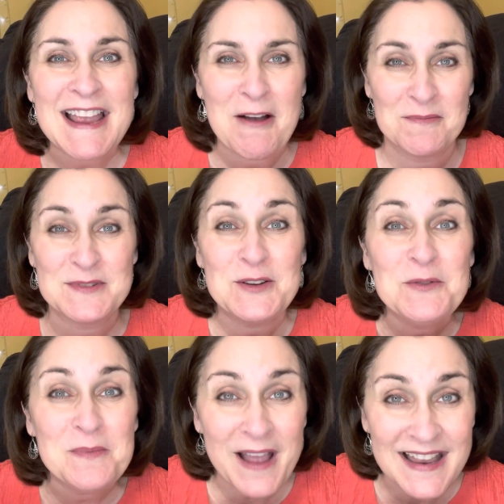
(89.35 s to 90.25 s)
help
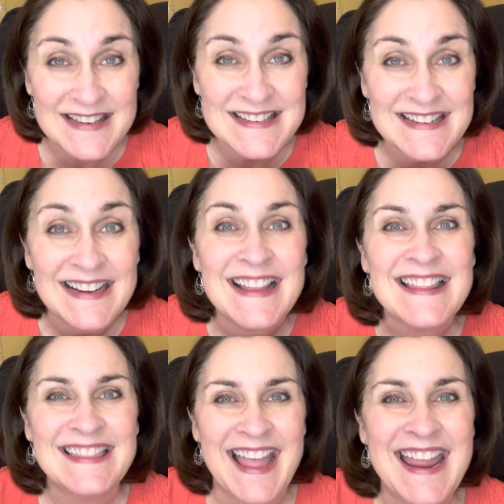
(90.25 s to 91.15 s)
too much.
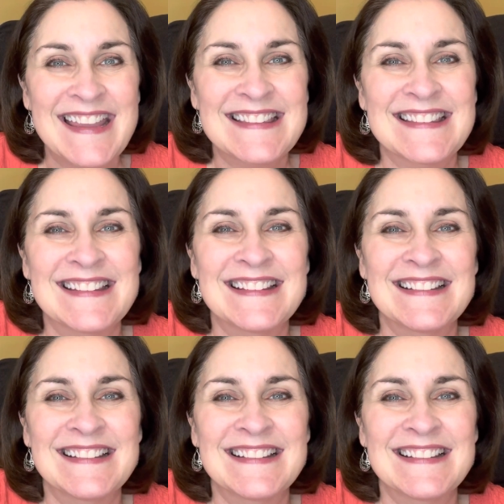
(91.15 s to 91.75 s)
Thanks.